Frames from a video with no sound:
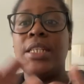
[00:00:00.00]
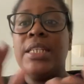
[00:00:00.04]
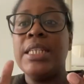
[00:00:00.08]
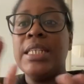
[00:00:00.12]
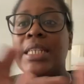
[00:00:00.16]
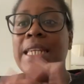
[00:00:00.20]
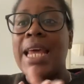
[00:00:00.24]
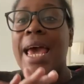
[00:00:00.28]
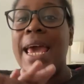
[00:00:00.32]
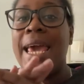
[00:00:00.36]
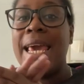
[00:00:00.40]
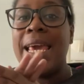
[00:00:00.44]

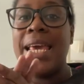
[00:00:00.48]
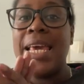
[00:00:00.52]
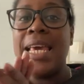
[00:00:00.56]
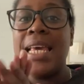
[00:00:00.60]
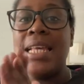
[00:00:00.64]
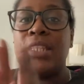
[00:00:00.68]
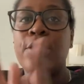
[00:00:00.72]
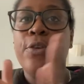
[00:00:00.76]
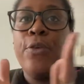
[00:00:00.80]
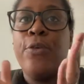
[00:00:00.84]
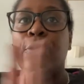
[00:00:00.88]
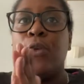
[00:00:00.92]
Today
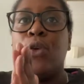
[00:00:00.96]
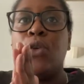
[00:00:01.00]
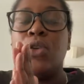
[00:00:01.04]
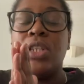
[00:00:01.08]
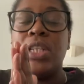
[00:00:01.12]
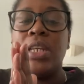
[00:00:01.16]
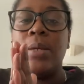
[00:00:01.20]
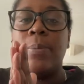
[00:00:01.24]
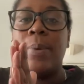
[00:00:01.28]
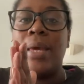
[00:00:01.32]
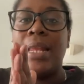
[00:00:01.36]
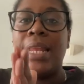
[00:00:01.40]
is a
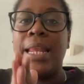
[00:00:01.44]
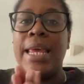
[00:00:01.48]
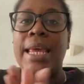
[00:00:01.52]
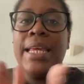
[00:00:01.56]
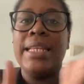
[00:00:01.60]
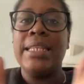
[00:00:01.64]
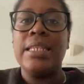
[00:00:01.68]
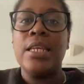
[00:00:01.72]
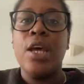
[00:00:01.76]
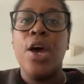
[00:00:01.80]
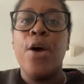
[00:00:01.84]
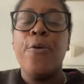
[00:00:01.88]
40-minute
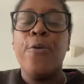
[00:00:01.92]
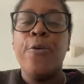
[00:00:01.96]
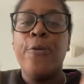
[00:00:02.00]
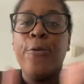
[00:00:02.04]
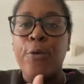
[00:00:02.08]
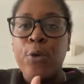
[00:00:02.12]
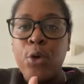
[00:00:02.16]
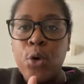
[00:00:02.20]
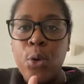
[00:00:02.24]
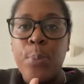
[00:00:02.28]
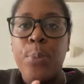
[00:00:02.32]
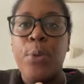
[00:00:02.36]

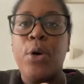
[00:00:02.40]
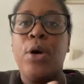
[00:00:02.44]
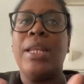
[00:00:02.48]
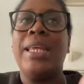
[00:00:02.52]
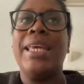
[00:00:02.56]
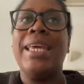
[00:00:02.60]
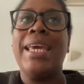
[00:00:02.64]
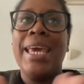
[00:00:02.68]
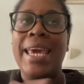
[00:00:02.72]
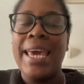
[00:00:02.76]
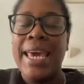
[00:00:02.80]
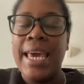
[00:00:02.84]
full
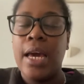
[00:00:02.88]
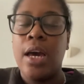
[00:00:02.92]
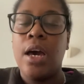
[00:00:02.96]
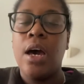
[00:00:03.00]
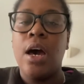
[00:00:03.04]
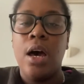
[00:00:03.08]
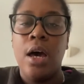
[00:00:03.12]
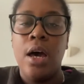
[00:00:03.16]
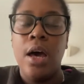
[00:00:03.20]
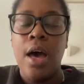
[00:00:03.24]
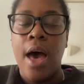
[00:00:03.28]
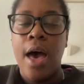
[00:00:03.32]
body
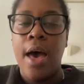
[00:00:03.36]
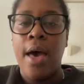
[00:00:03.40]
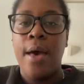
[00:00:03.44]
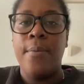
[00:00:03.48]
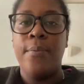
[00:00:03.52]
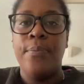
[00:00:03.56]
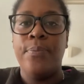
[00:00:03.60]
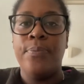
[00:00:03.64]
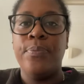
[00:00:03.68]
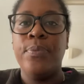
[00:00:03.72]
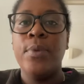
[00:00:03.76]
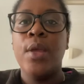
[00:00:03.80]

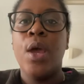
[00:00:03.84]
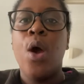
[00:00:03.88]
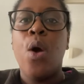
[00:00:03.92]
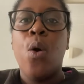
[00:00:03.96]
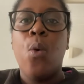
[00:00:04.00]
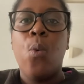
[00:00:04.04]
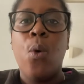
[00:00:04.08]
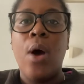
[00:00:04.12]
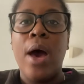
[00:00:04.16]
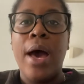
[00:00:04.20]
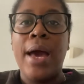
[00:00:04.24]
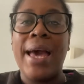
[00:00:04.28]
HIIT
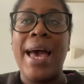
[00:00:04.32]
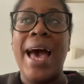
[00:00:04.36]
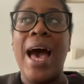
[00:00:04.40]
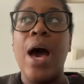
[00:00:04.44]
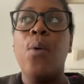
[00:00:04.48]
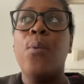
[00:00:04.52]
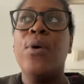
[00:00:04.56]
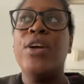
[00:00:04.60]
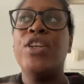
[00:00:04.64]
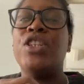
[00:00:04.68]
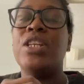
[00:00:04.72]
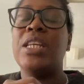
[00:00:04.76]

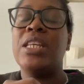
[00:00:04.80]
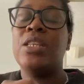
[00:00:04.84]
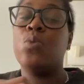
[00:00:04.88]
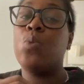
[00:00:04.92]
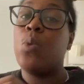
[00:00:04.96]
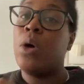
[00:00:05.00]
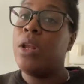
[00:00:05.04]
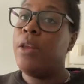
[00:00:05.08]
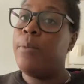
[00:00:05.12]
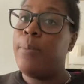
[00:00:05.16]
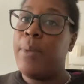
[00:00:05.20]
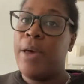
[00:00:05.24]
workout, which is
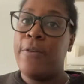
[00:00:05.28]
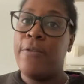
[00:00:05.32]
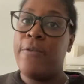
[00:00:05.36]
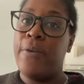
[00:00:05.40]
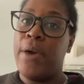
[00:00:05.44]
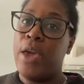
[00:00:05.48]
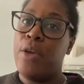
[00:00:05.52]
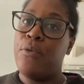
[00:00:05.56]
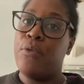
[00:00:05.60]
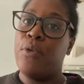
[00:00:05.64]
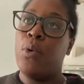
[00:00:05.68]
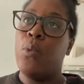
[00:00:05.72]
one of my
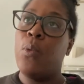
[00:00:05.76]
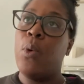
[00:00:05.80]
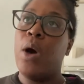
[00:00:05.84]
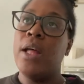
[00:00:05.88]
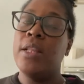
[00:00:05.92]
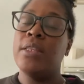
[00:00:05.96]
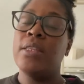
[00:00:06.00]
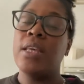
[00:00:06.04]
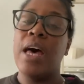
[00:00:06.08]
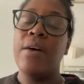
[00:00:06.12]
favorite ones.